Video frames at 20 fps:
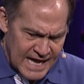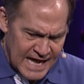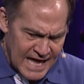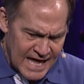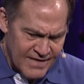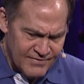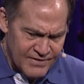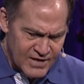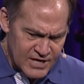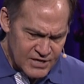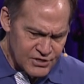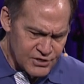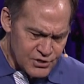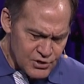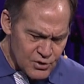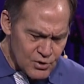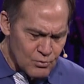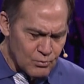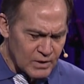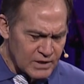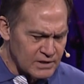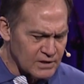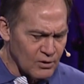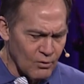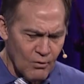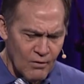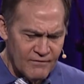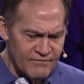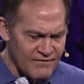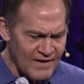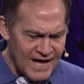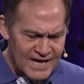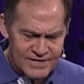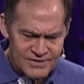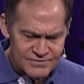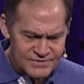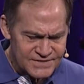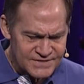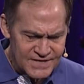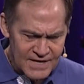and that you would glorify
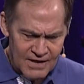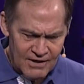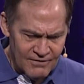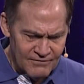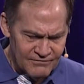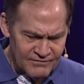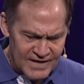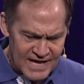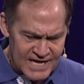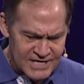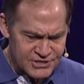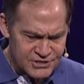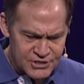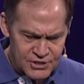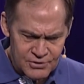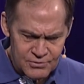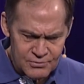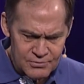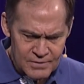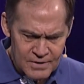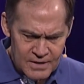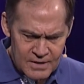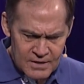yourself as you